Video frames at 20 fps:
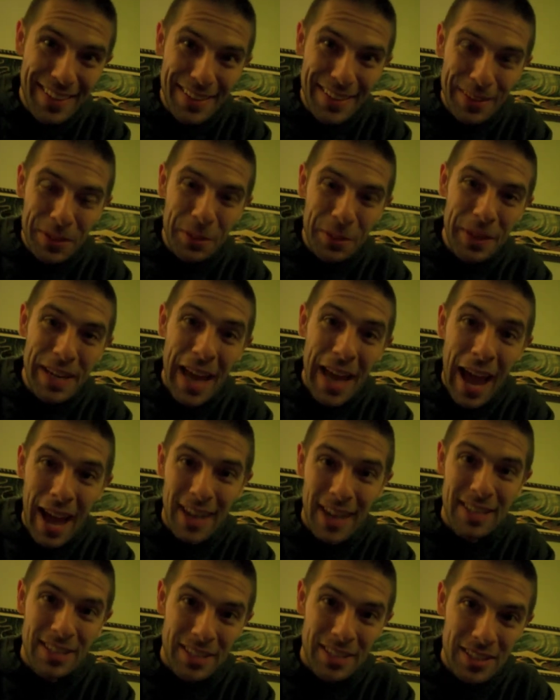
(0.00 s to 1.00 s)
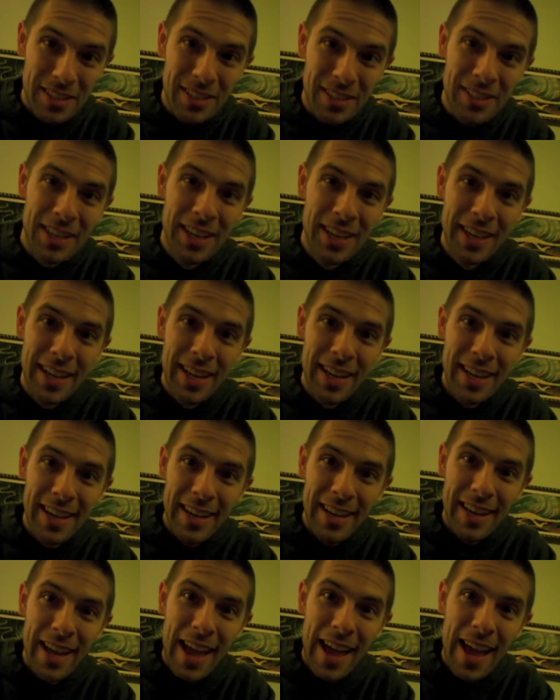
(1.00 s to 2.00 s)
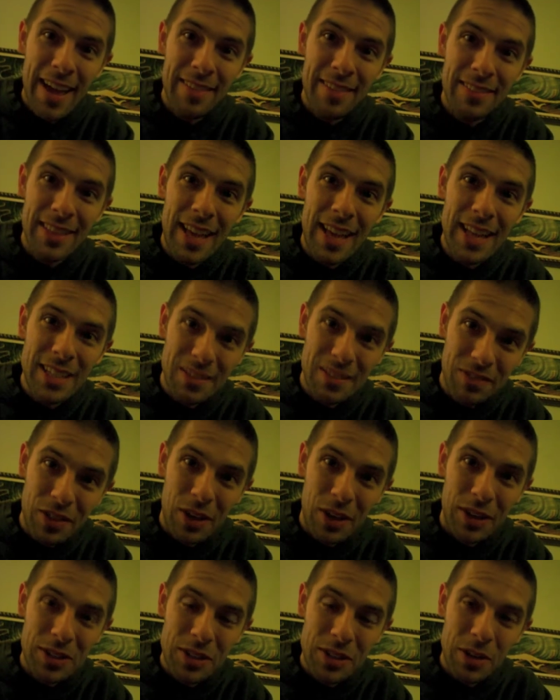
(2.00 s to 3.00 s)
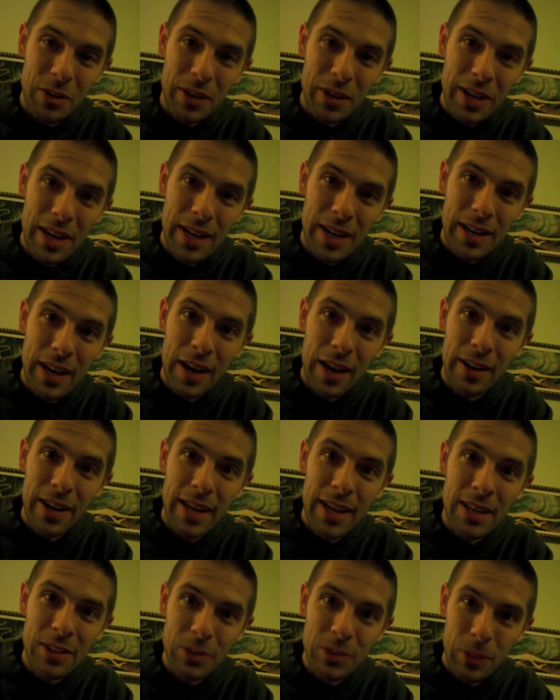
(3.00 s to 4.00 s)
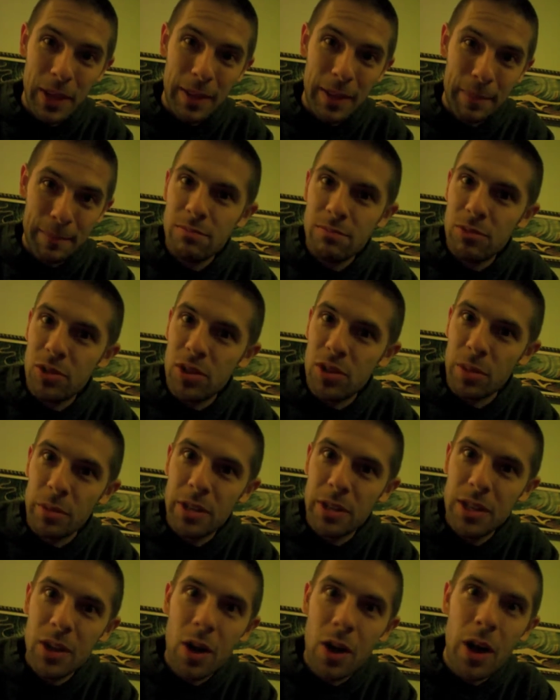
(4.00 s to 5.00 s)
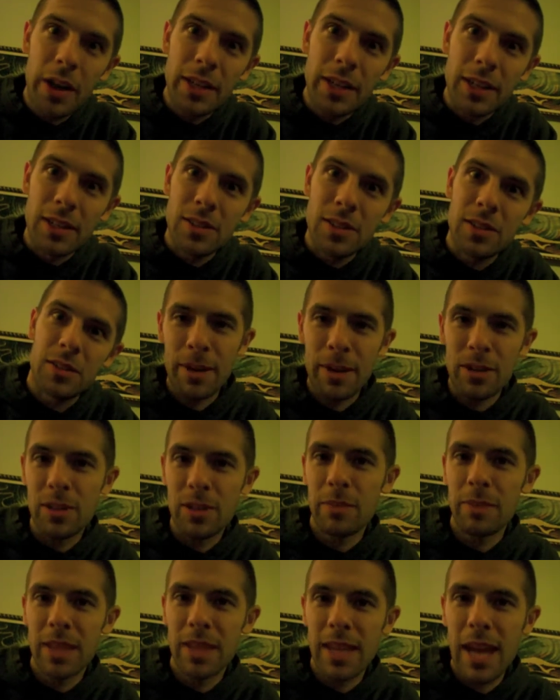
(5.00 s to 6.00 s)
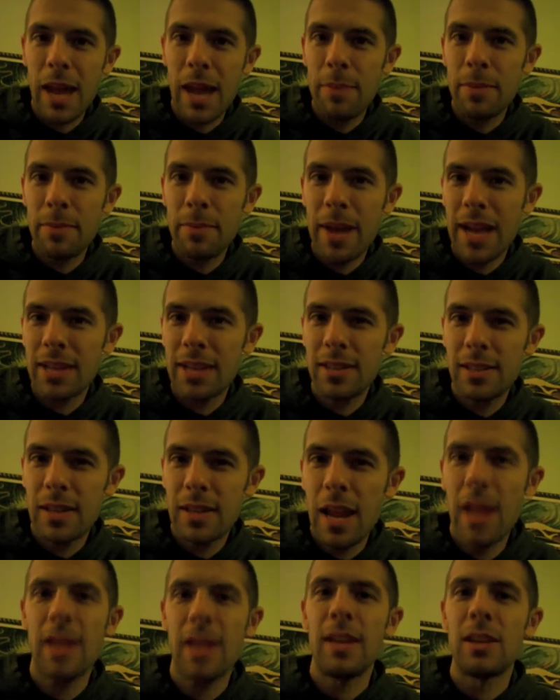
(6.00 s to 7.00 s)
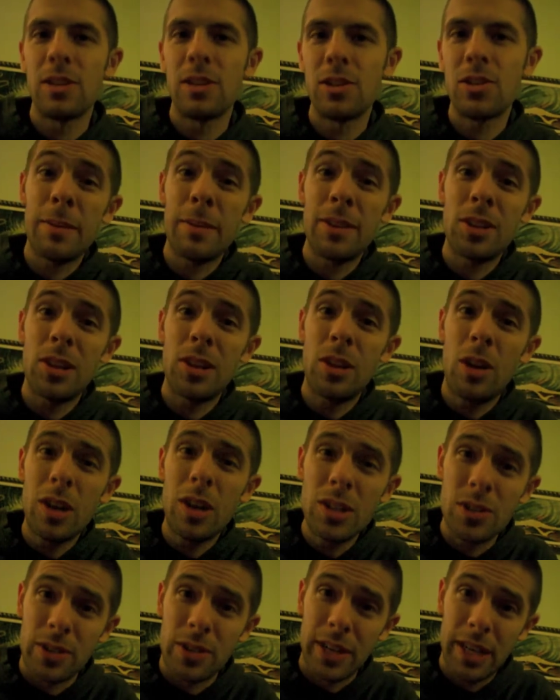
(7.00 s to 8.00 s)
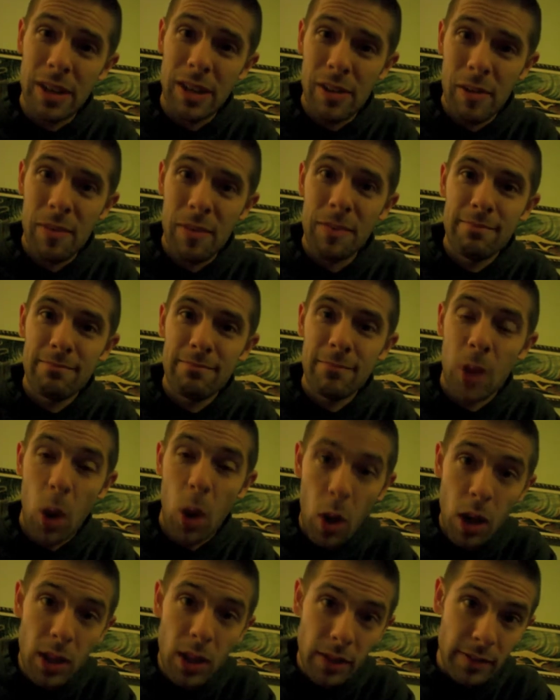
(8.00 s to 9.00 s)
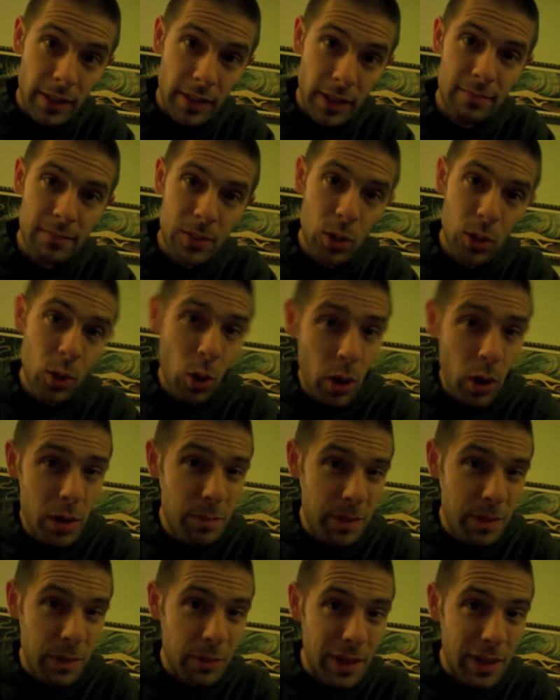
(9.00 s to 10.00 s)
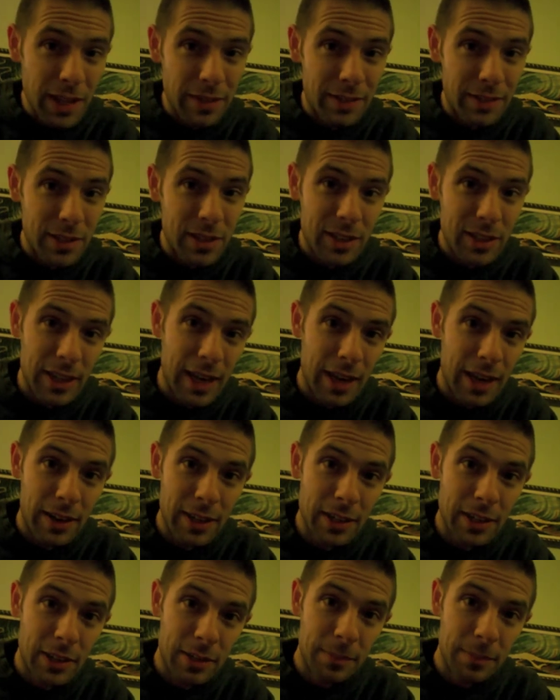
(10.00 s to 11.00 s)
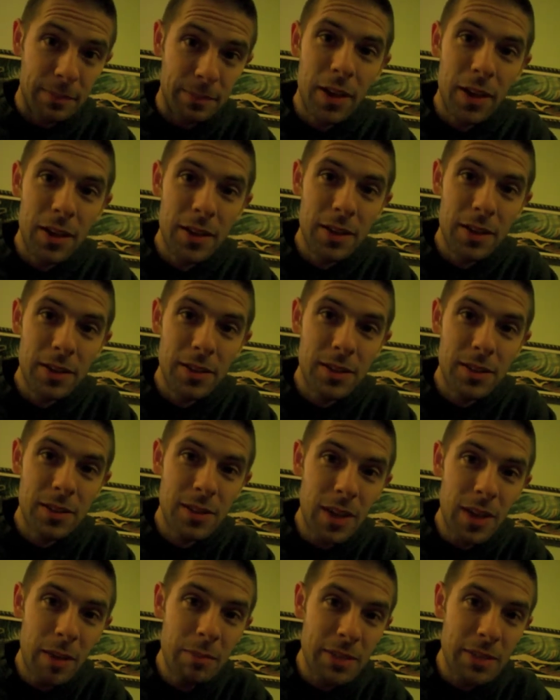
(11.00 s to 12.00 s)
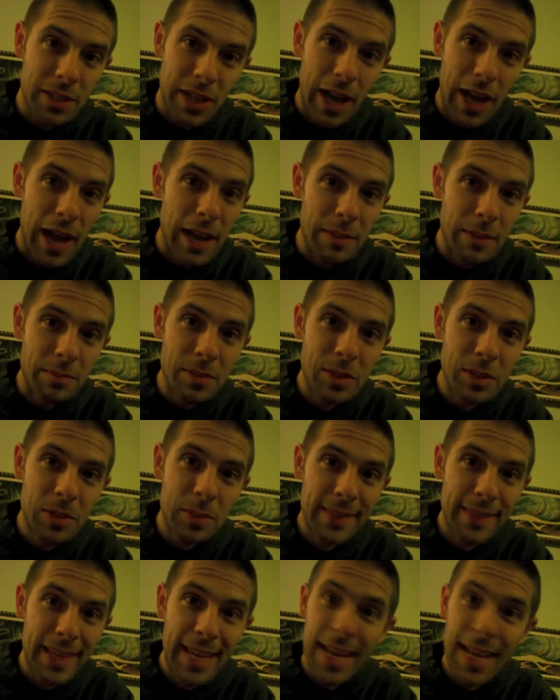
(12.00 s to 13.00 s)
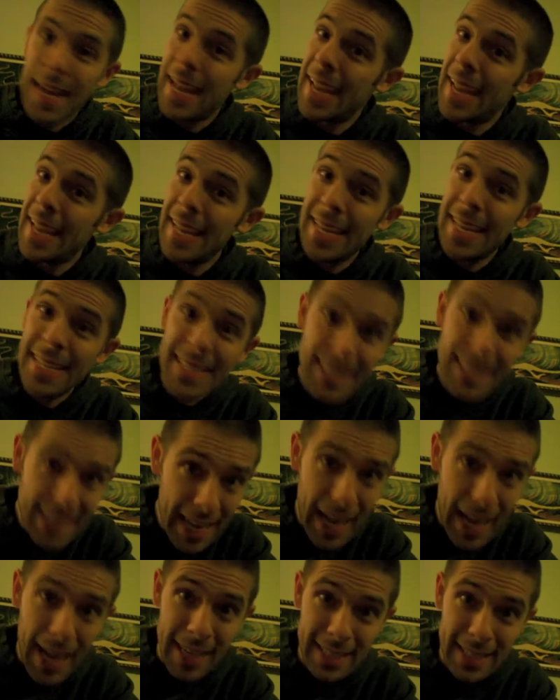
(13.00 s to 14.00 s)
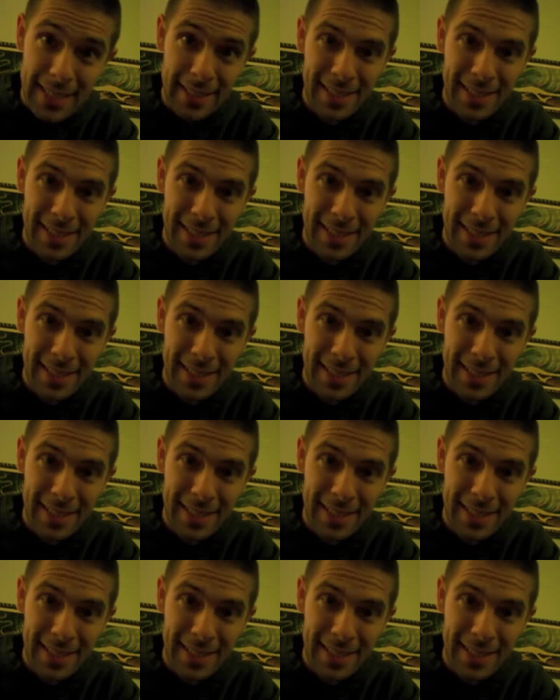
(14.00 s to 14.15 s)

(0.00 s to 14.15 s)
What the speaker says: we actors have lots of thoughts going on in our head as well. Someone in the audience, something that happened backstage, the laundry. All of it could be relevant to the character. Sometimes, it's not.